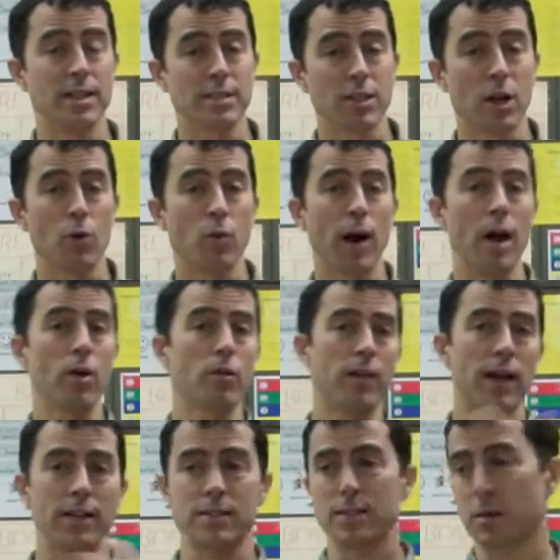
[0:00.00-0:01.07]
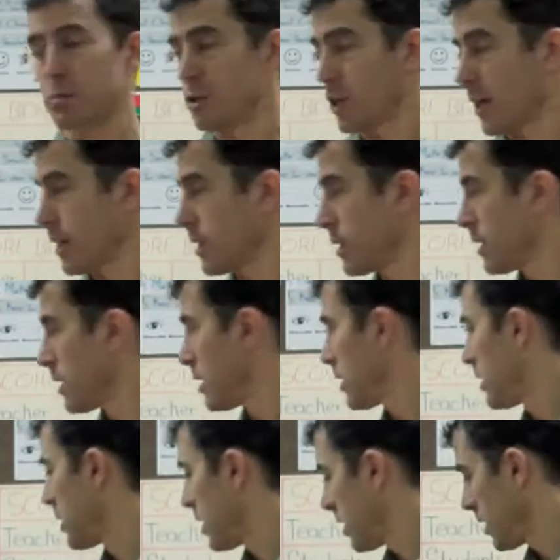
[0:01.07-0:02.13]
is around that subject.
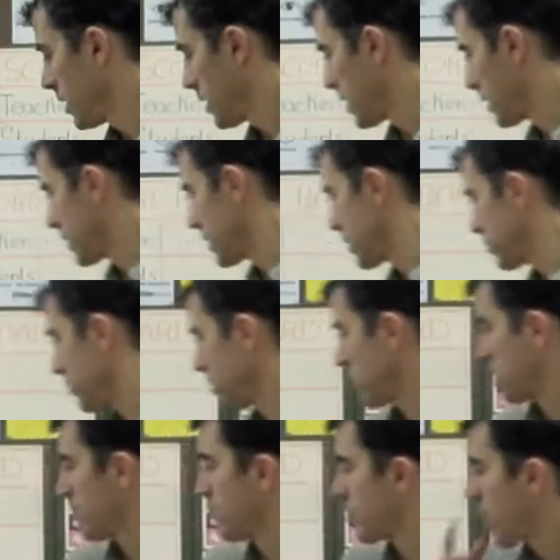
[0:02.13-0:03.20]
I need an example here.